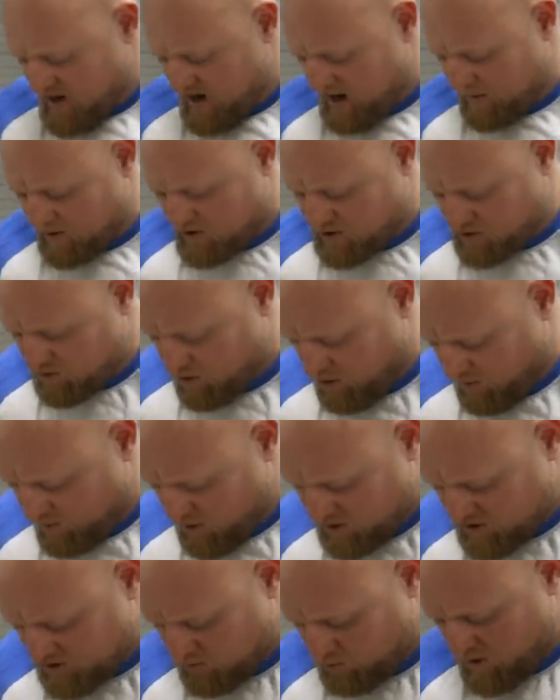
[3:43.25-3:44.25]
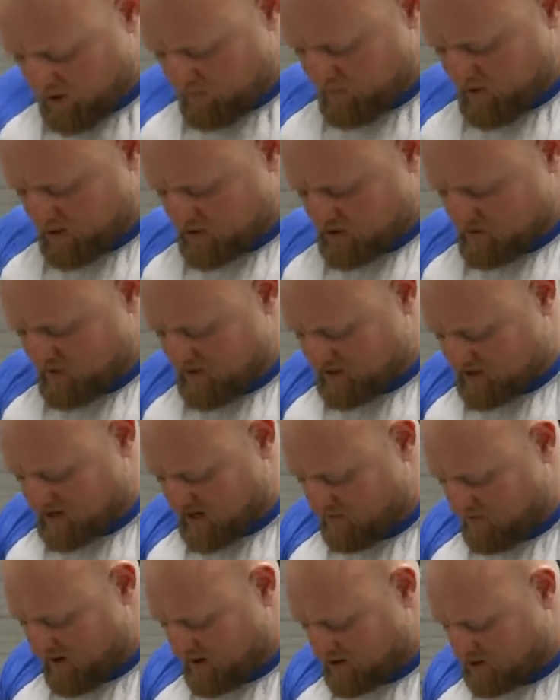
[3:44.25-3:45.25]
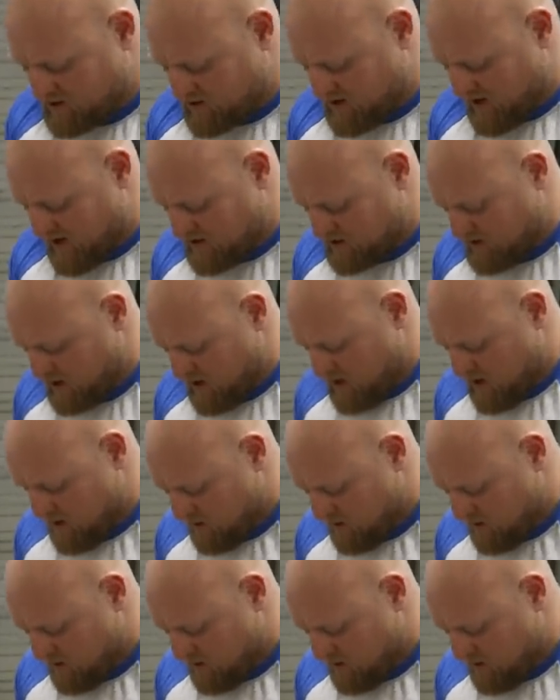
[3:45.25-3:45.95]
I'm gonna do almost what appears to be the same exercise,